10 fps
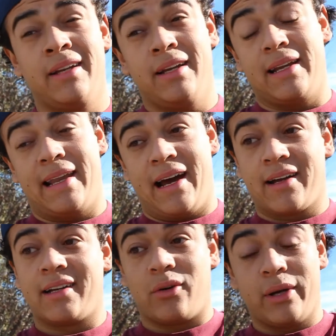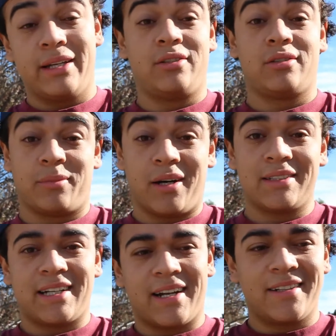And now I got way too small
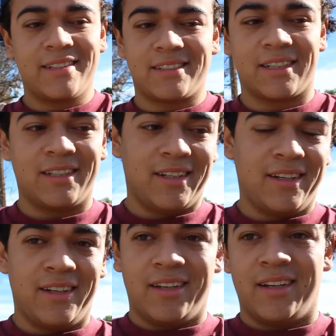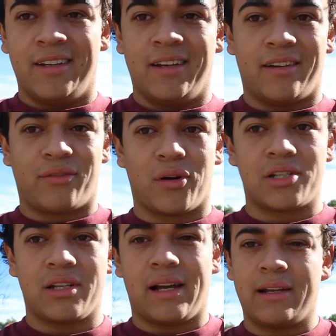tires.
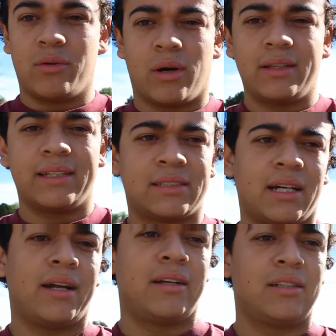Unfortunately, I didn't want these tires,